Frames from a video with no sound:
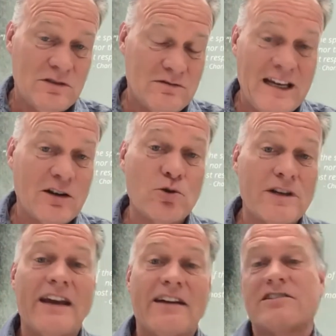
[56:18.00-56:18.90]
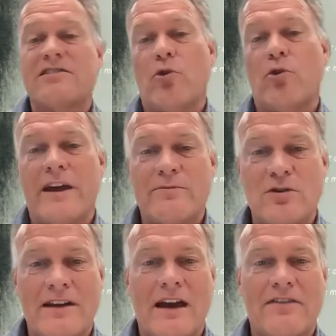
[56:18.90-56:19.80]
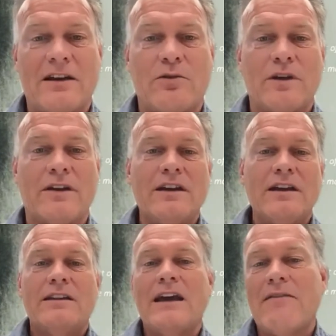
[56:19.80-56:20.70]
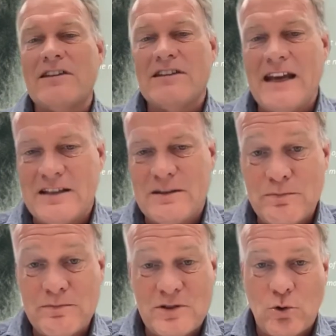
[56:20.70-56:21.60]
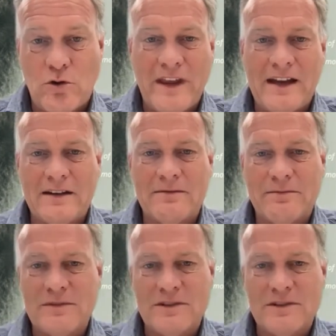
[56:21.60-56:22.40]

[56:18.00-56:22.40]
10 good years for them. So I think they haven't yet sort of then